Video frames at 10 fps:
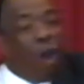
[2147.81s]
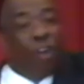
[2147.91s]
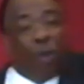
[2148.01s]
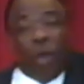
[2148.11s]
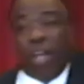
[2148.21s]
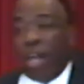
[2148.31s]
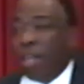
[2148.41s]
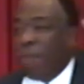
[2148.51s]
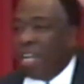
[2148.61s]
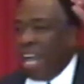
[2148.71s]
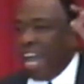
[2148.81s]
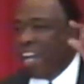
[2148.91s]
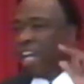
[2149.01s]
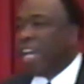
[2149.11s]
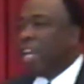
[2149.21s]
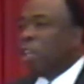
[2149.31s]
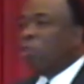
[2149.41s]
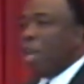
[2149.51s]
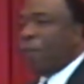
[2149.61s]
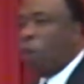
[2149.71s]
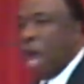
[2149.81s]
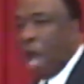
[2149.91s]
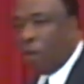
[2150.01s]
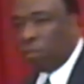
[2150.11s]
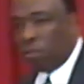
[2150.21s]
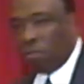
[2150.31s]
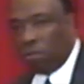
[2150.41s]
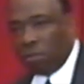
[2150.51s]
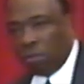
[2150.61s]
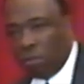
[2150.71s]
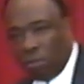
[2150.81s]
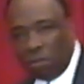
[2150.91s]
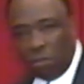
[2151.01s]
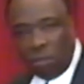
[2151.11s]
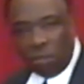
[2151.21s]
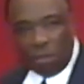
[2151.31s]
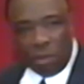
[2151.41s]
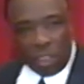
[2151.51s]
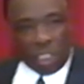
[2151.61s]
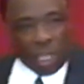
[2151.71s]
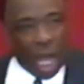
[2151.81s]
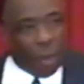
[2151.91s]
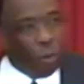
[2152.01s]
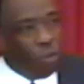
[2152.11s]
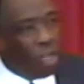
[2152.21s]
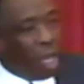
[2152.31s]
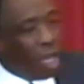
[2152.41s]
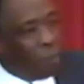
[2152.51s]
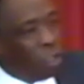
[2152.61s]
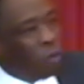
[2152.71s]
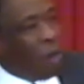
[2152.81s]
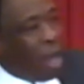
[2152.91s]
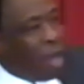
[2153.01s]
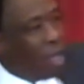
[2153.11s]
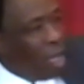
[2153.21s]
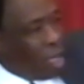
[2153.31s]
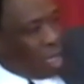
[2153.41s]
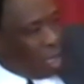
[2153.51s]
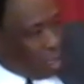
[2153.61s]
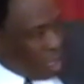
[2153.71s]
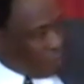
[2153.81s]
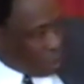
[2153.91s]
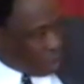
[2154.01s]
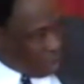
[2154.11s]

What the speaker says: on the way there to be landed. And in 24 hours, Saddam Hussein was crying, leave us